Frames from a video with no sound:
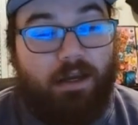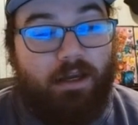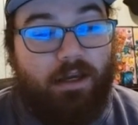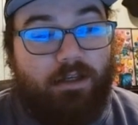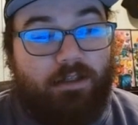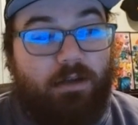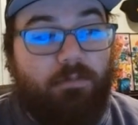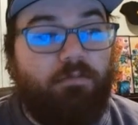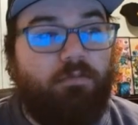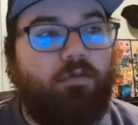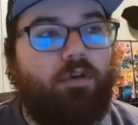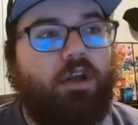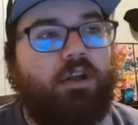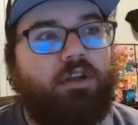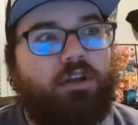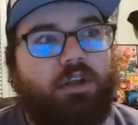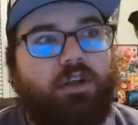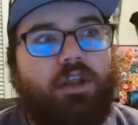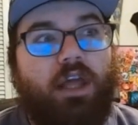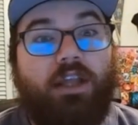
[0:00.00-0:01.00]
except
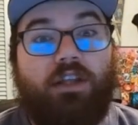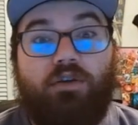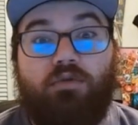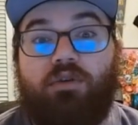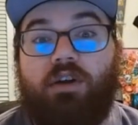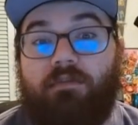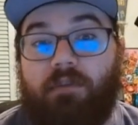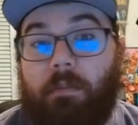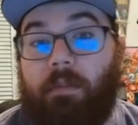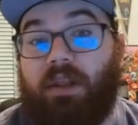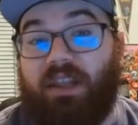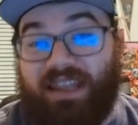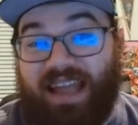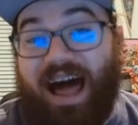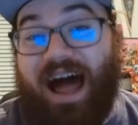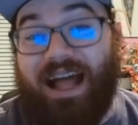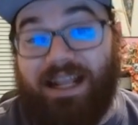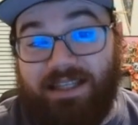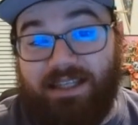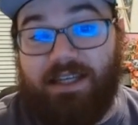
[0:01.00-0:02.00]
they do give up a
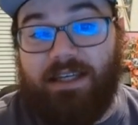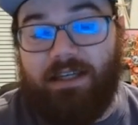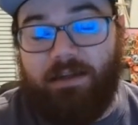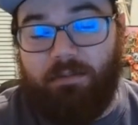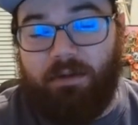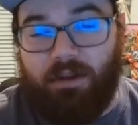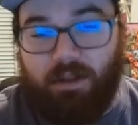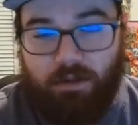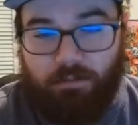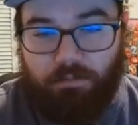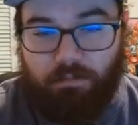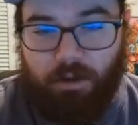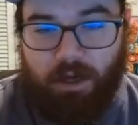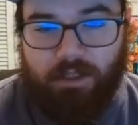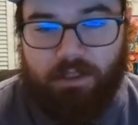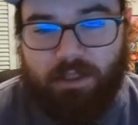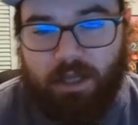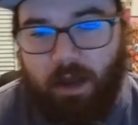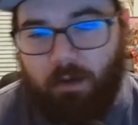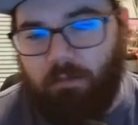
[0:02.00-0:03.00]
lot. I mean,
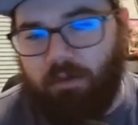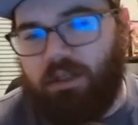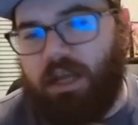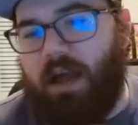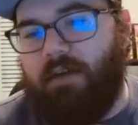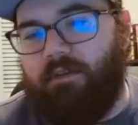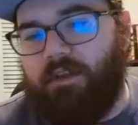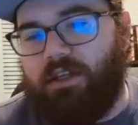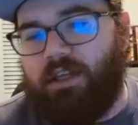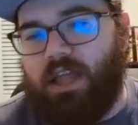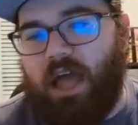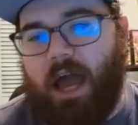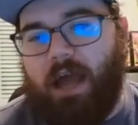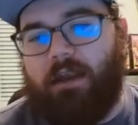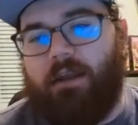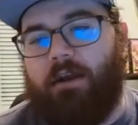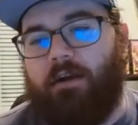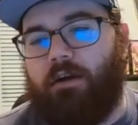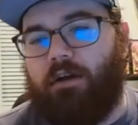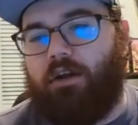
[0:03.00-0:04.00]
but we'll dive into that
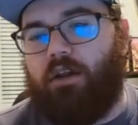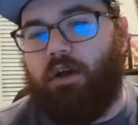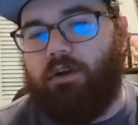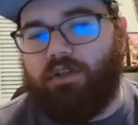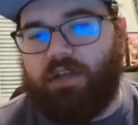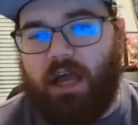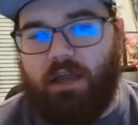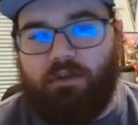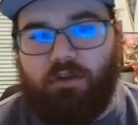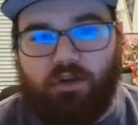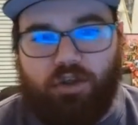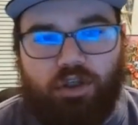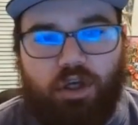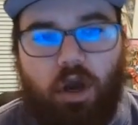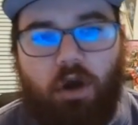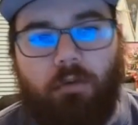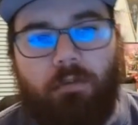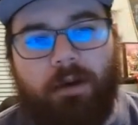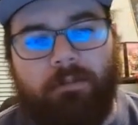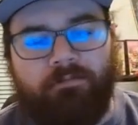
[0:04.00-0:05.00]
here to close out the
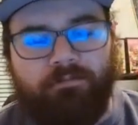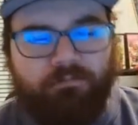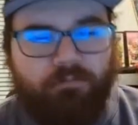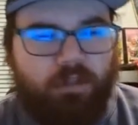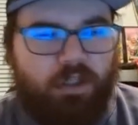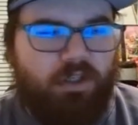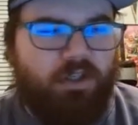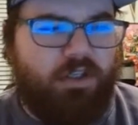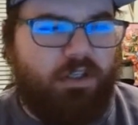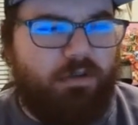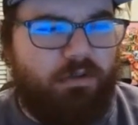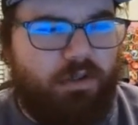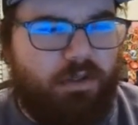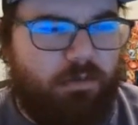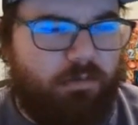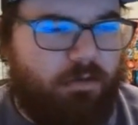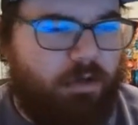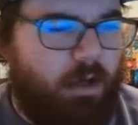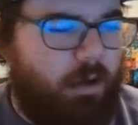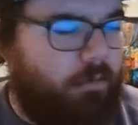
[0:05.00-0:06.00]
show. But just
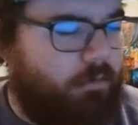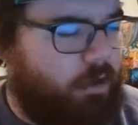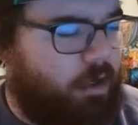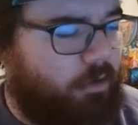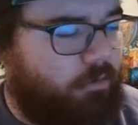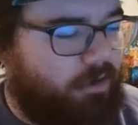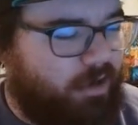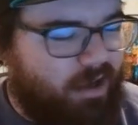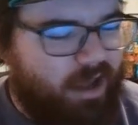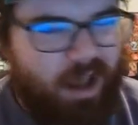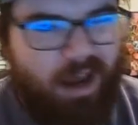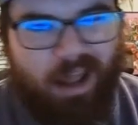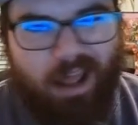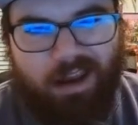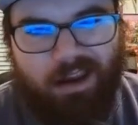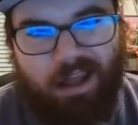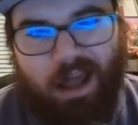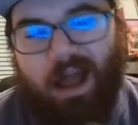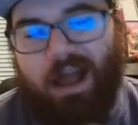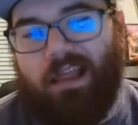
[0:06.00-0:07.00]
to I
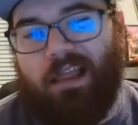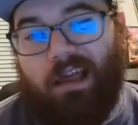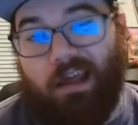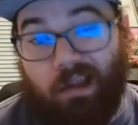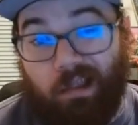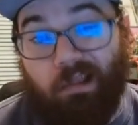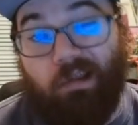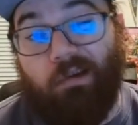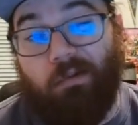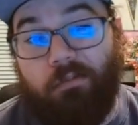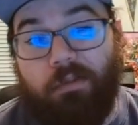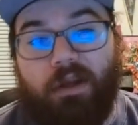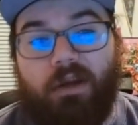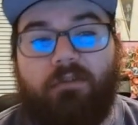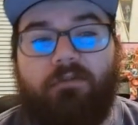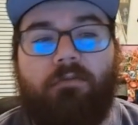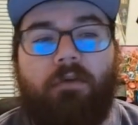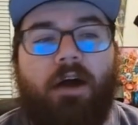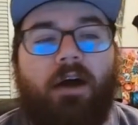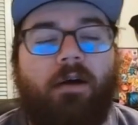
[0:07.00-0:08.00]
had to highlight a little bit
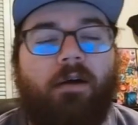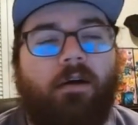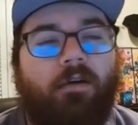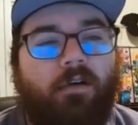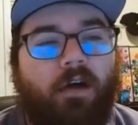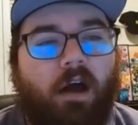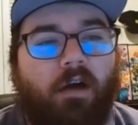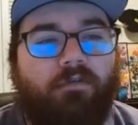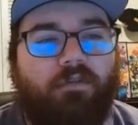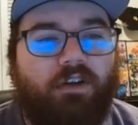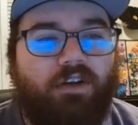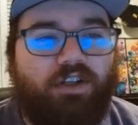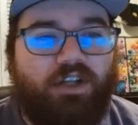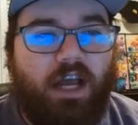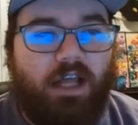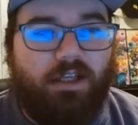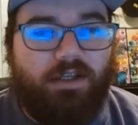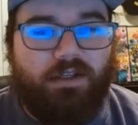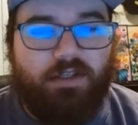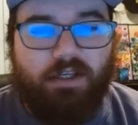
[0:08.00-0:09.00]
of the
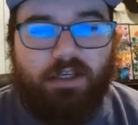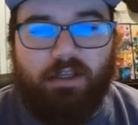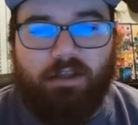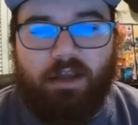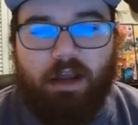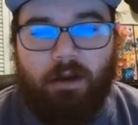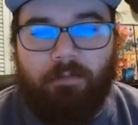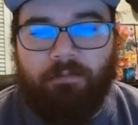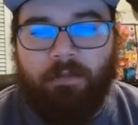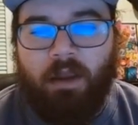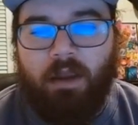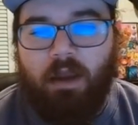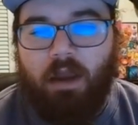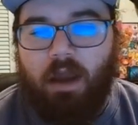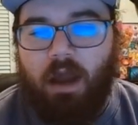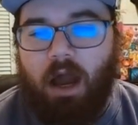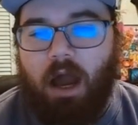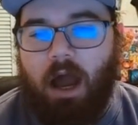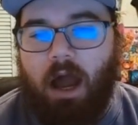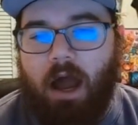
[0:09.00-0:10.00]
jealousy there.
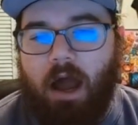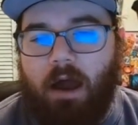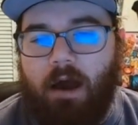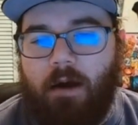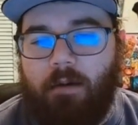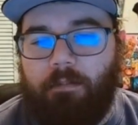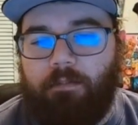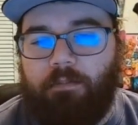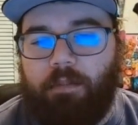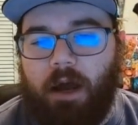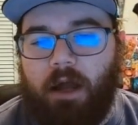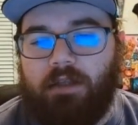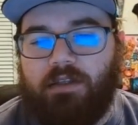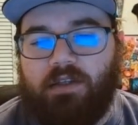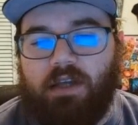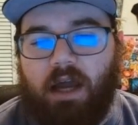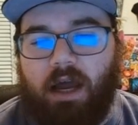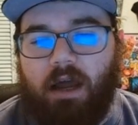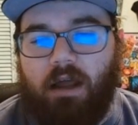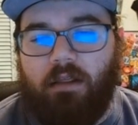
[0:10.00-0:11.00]

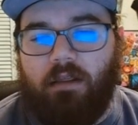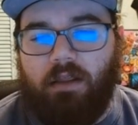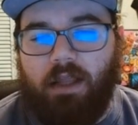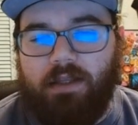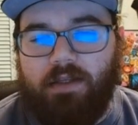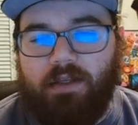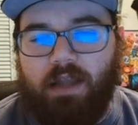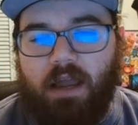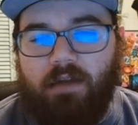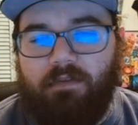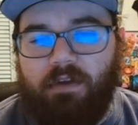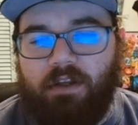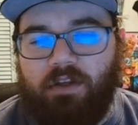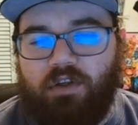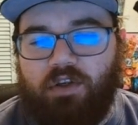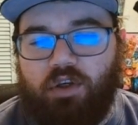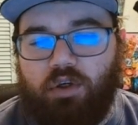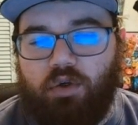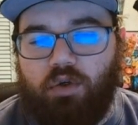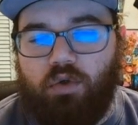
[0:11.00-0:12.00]
But let's dive
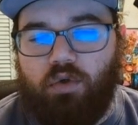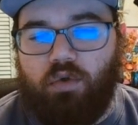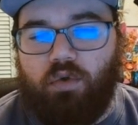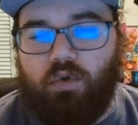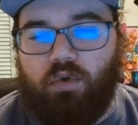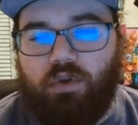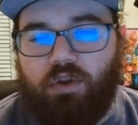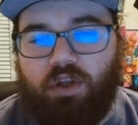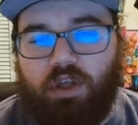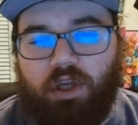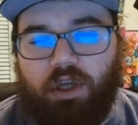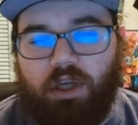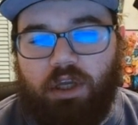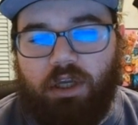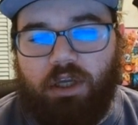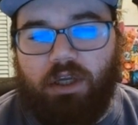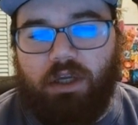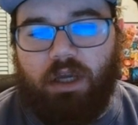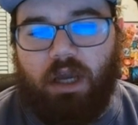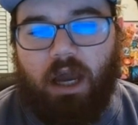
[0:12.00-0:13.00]
into
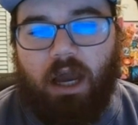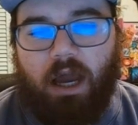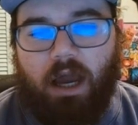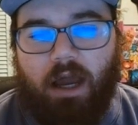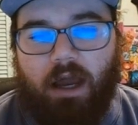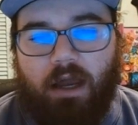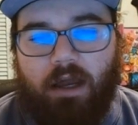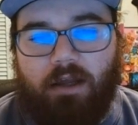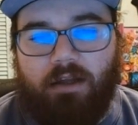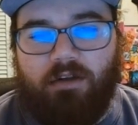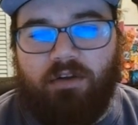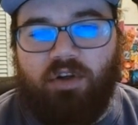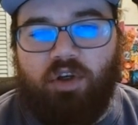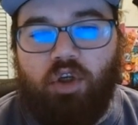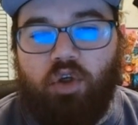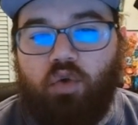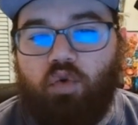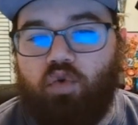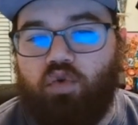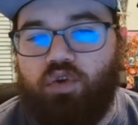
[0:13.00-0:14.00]
the
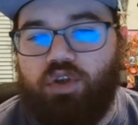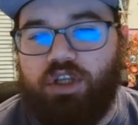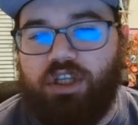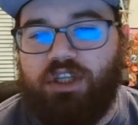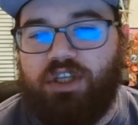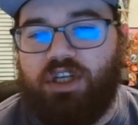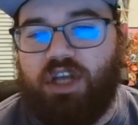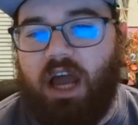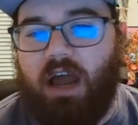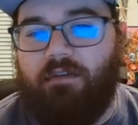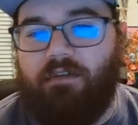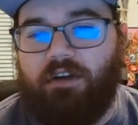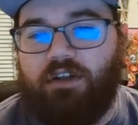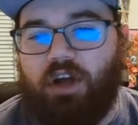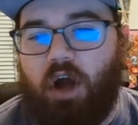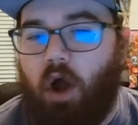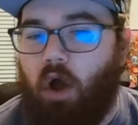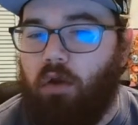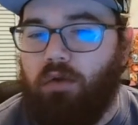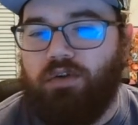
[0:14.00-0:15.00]
news. Let's dive
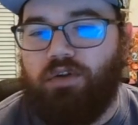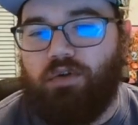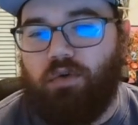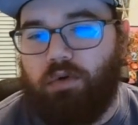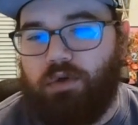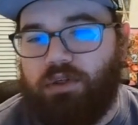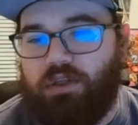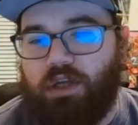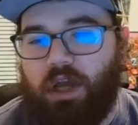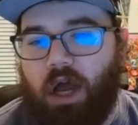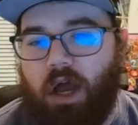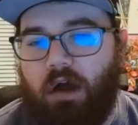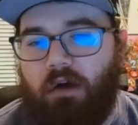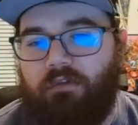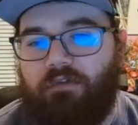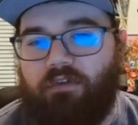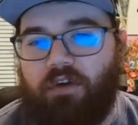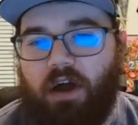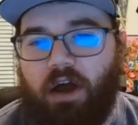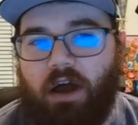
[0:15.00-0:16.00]
into all sorts of